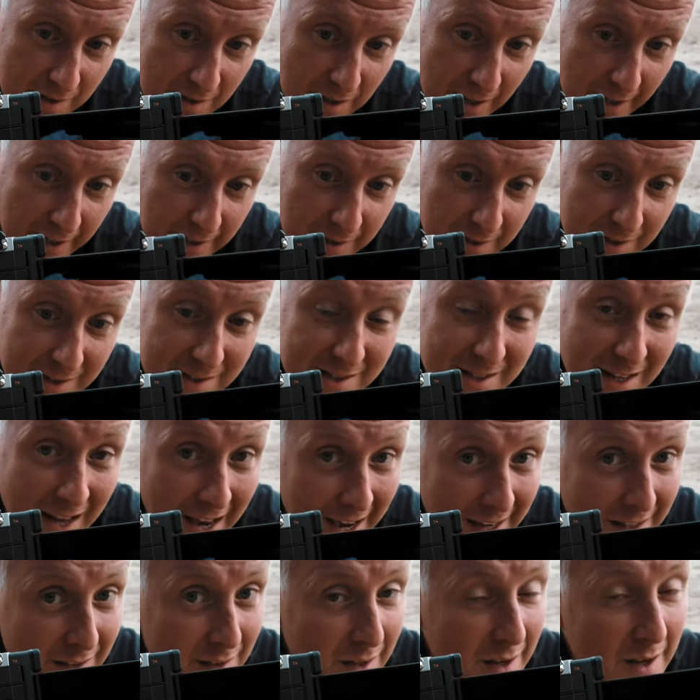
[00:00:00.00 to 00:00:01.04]
like
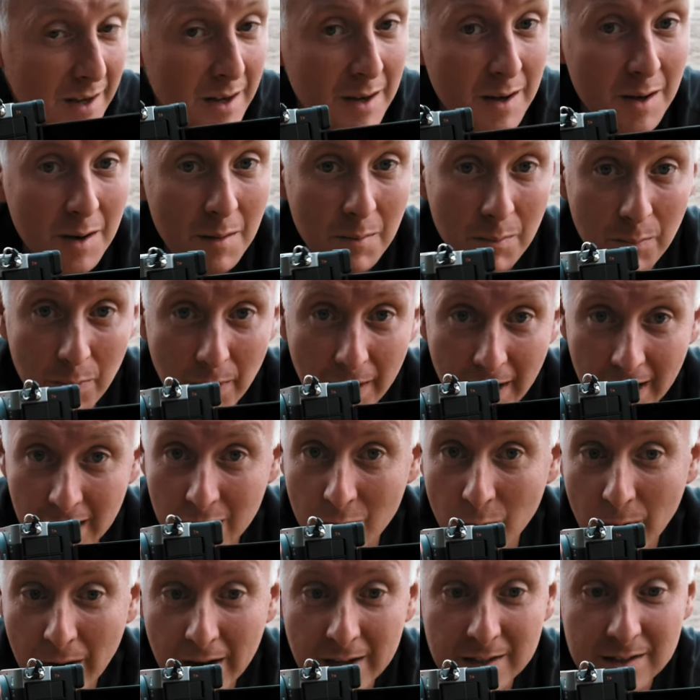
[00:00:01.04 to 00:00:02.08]
designed, but
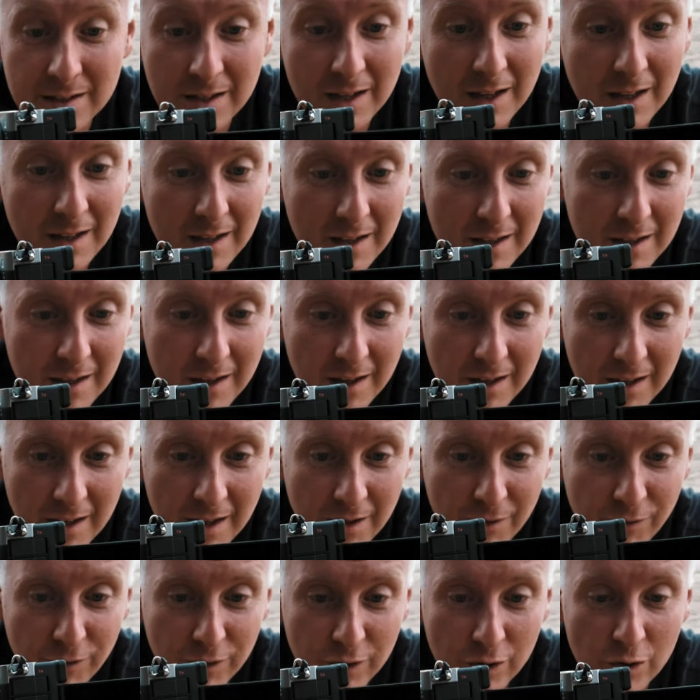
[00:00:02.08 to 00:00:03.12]
anyways,
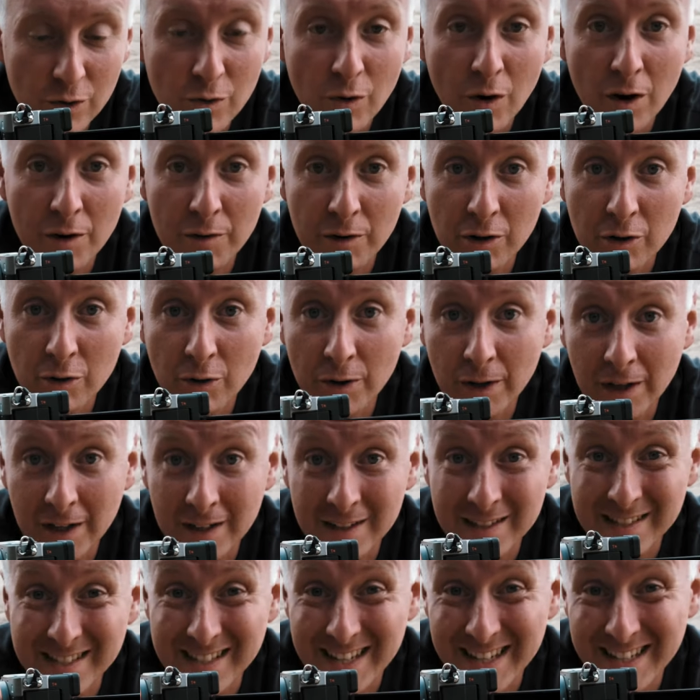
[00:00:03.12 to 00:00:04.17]
if you are recording
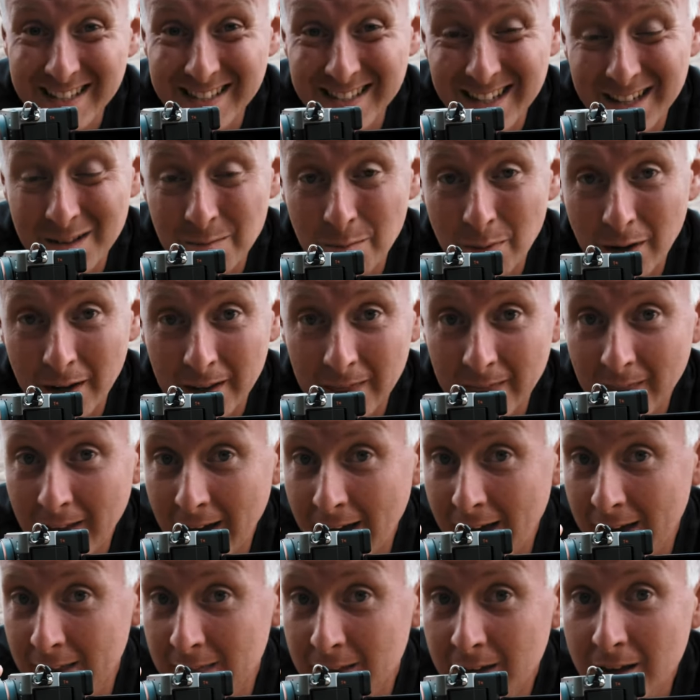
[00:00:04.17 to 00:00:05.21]

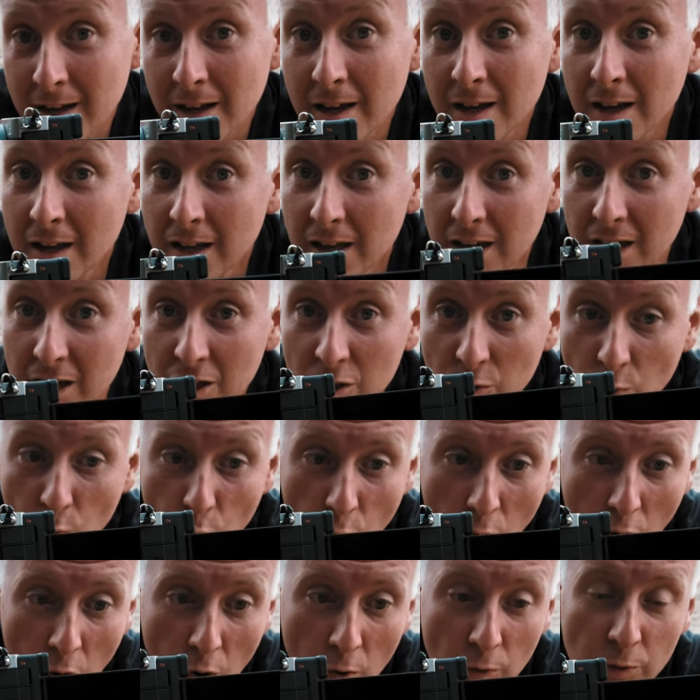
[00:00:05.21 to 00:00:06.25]
16:9, it
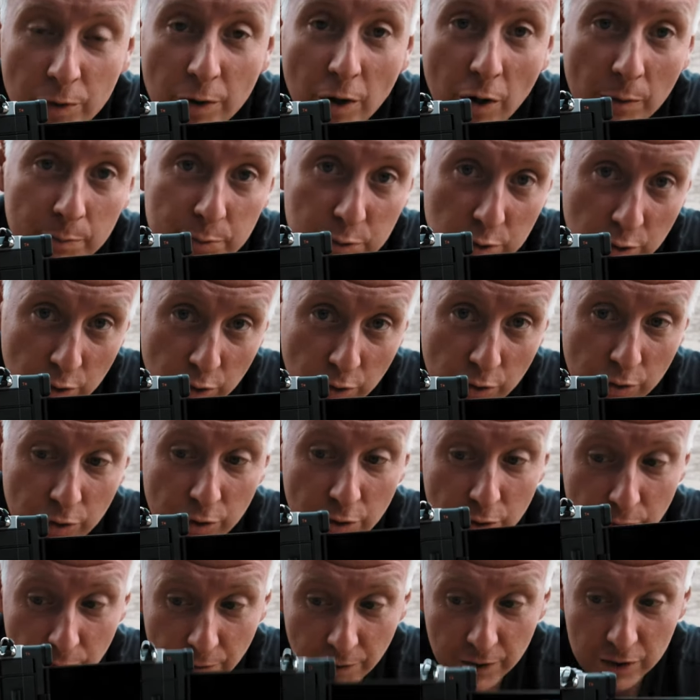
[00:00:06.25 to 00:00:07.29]
won't obscure
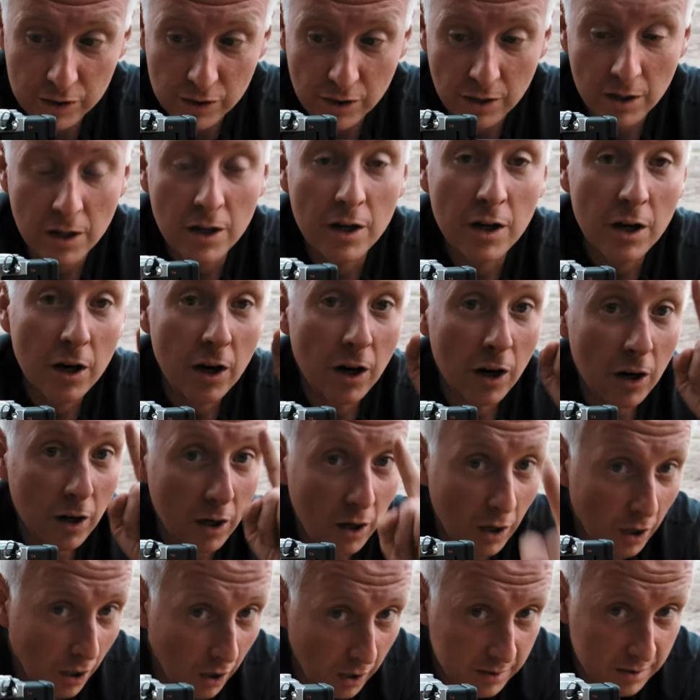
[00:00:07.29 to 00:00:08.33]
your vision.
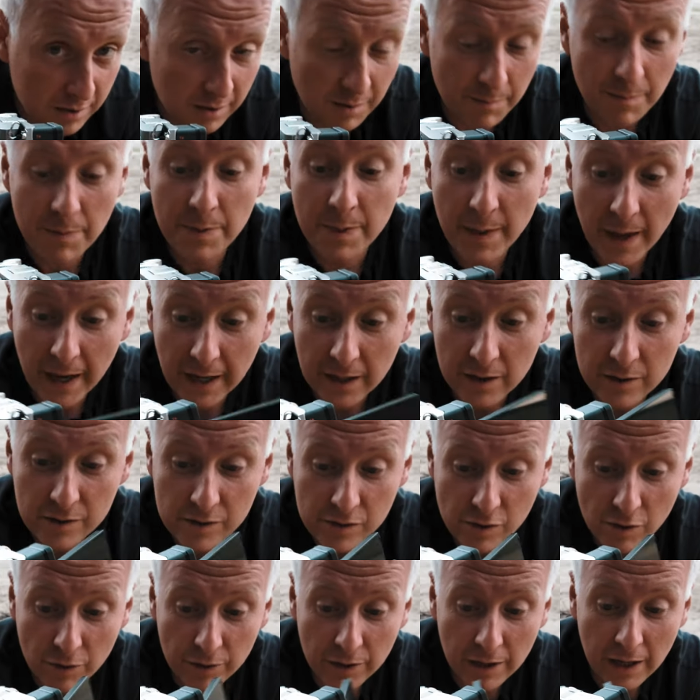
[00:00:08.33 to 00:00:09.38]
Awesome, thank you,
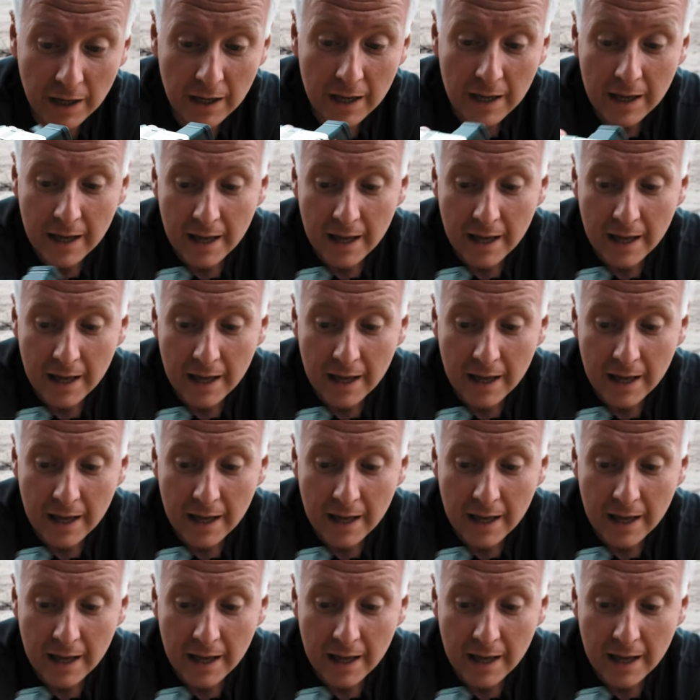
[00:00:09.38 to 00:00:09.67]
Sony.